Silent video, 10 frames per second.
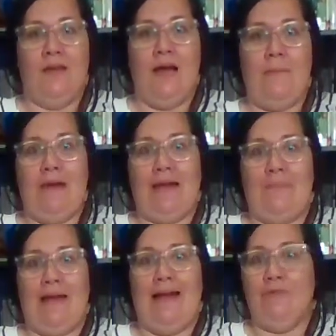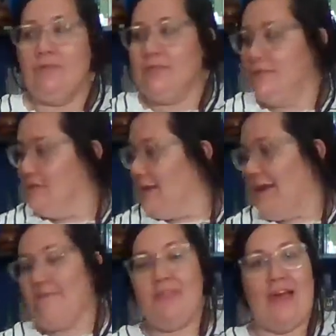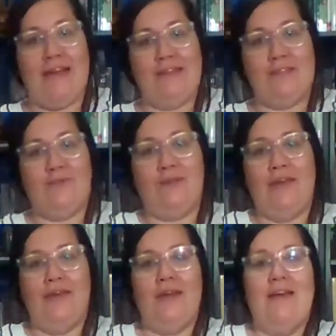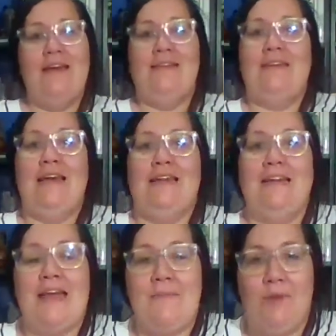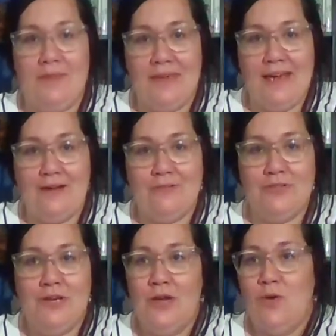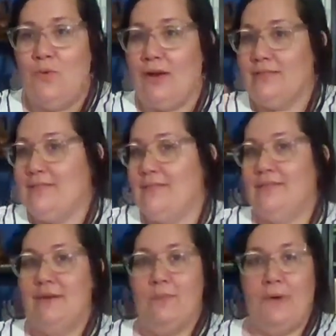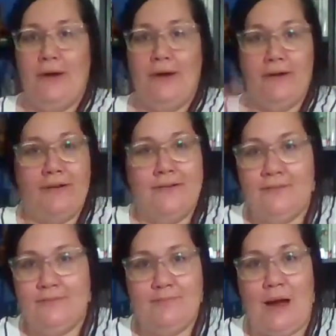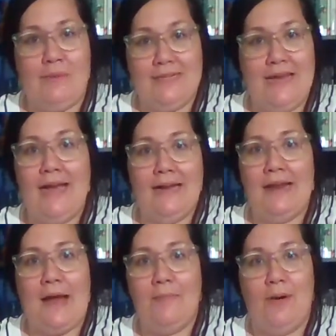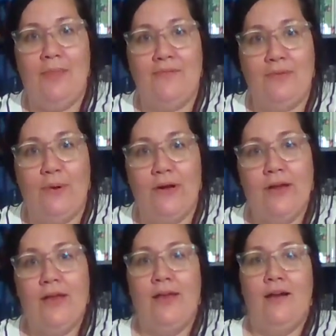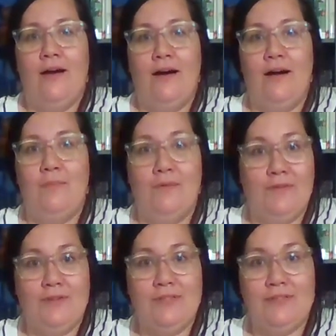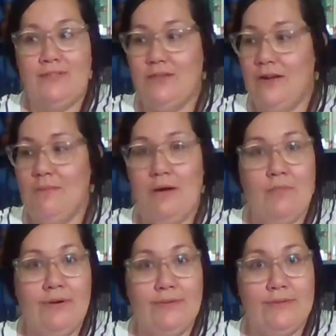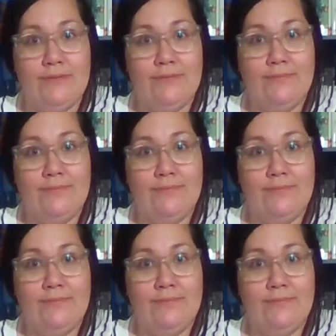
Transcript: I'm back at my house. I have Thaddeus over here taking a nap on the couch. Roxy is somewhere, probably taking a nap on the floor. But first, let's talk about birds.